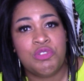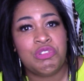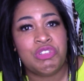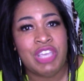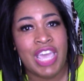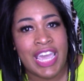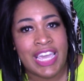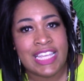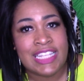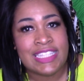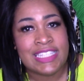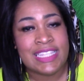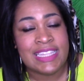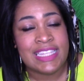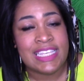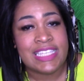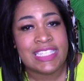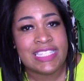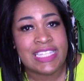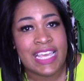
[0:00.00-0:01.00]
jackets and
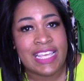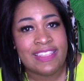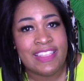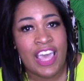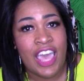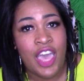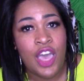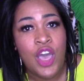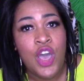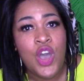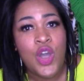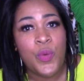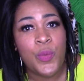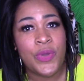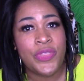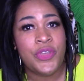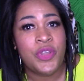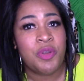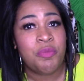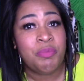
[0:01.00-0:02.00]
things like that,
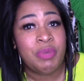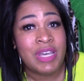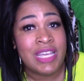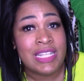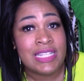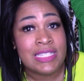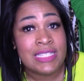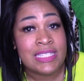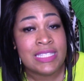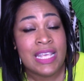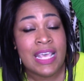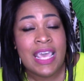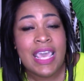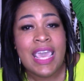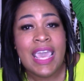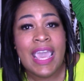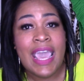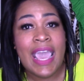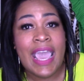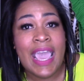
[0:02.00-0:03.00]
where there are buttons.
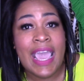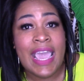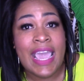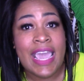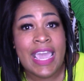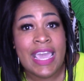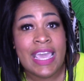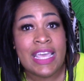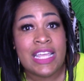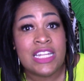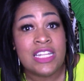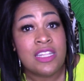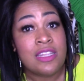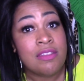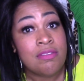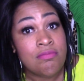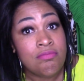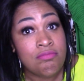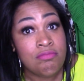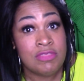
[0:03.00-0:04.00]
And
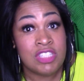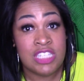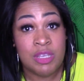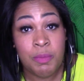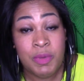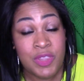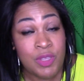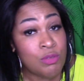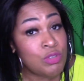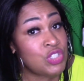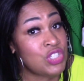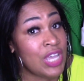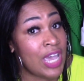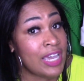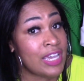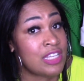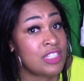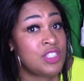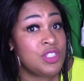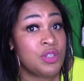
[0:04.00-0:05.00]
some of those
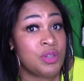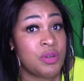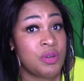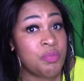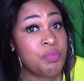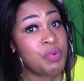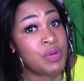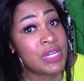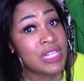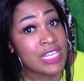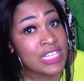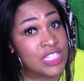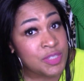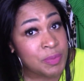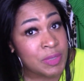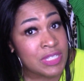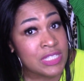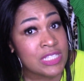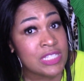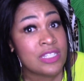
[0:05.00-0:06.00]
jackets are pretty
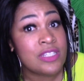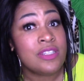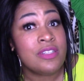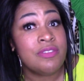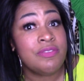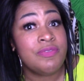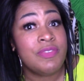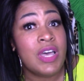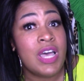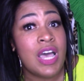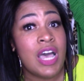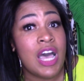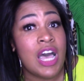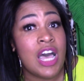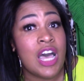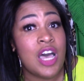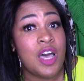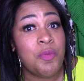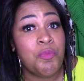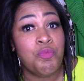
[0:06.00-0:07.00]
expensive
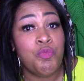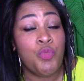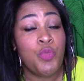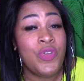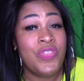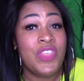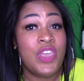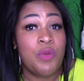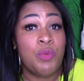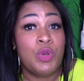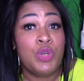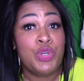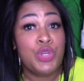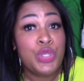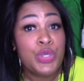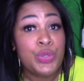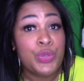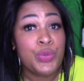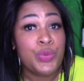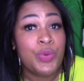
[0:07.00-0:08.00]
when they were
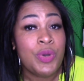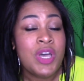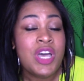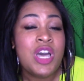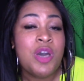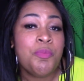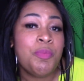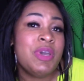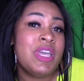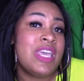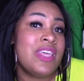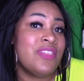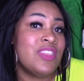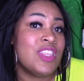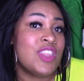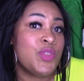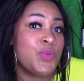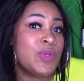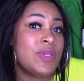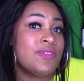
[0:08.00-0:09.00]
new, but in the
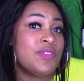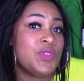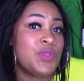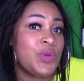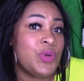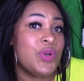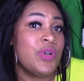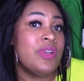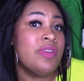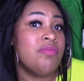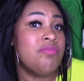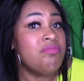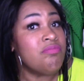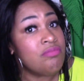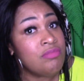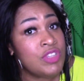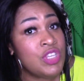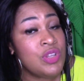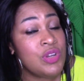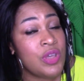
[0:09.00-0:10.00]
thrift store,
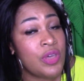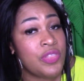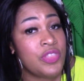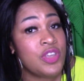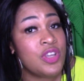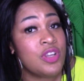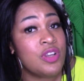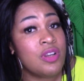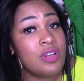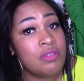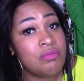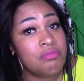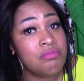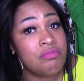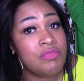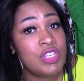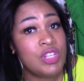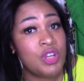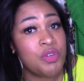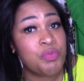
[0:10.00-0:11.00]
you know, they're,
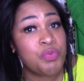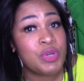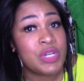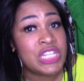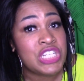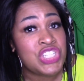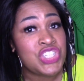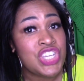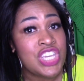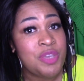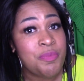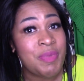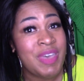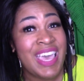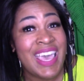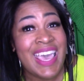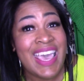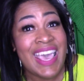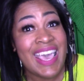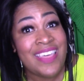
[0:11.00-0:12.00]
you know, pretty cheap,
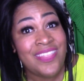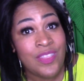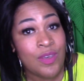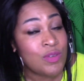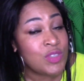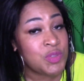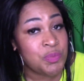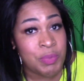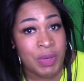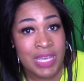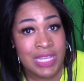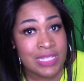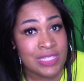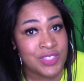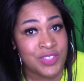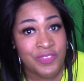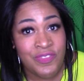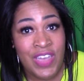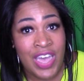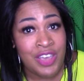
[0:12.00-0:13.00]
and those buttons
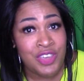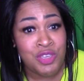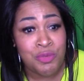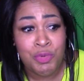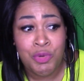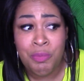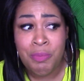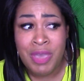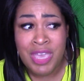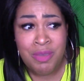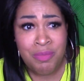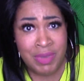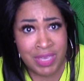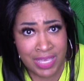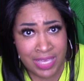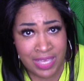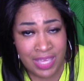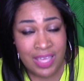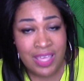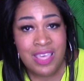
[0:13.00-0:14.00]
are valuable. Maybe